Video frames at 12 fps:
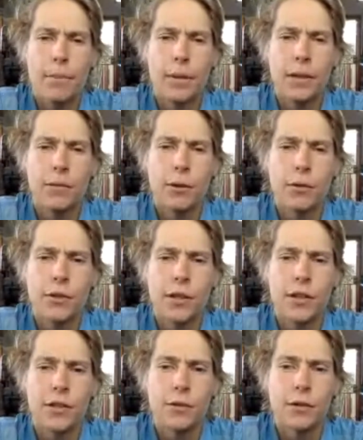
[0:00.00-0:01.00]
but he won't
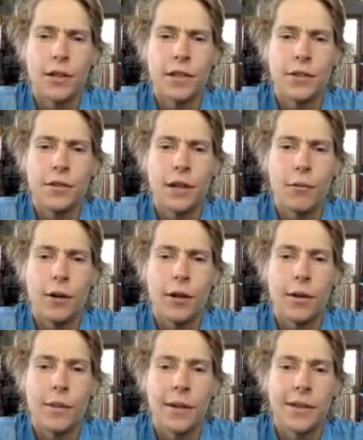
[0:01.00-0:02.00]
chase you unless you got
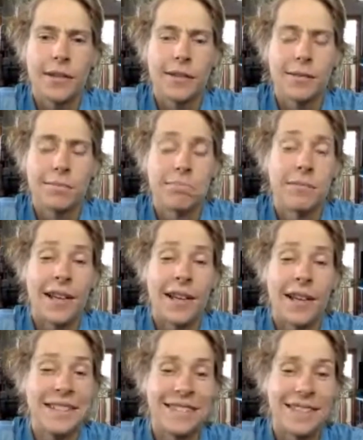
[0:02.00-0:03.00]
watermelon.
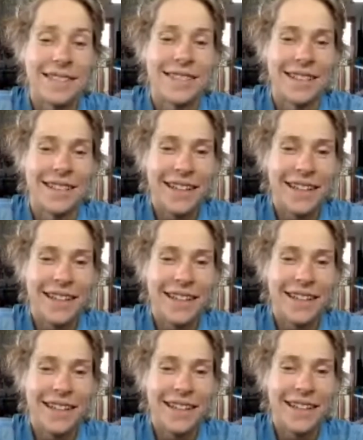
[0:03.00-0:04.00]
That's interesting.
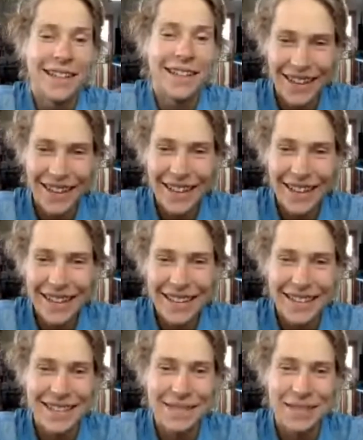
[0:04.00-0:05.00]

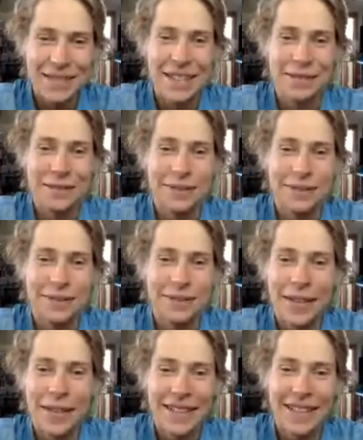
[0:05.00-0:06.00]
He's obsessed with
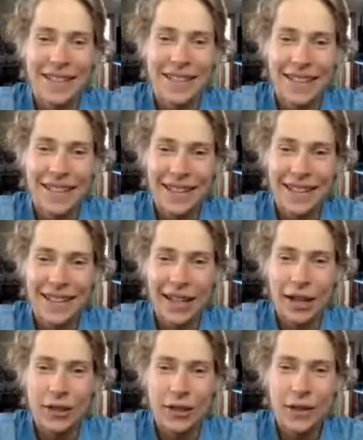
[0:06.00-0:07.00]
watermelon.
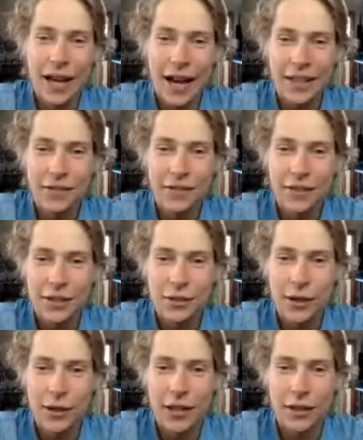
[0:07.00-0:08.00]
Are you actively
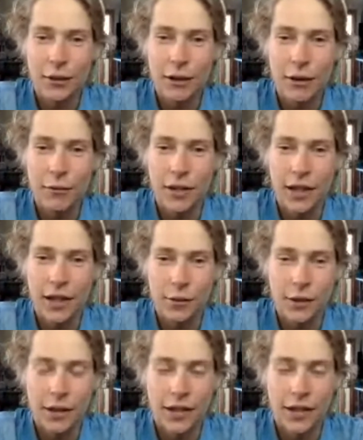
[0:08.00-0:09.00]
trying to go out with
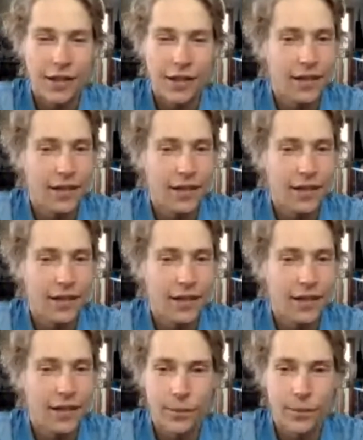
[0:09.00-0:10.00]
anyone?
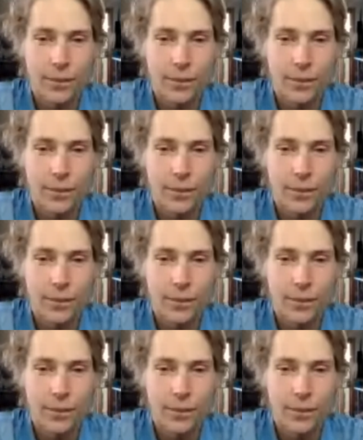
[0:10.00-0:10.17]
No.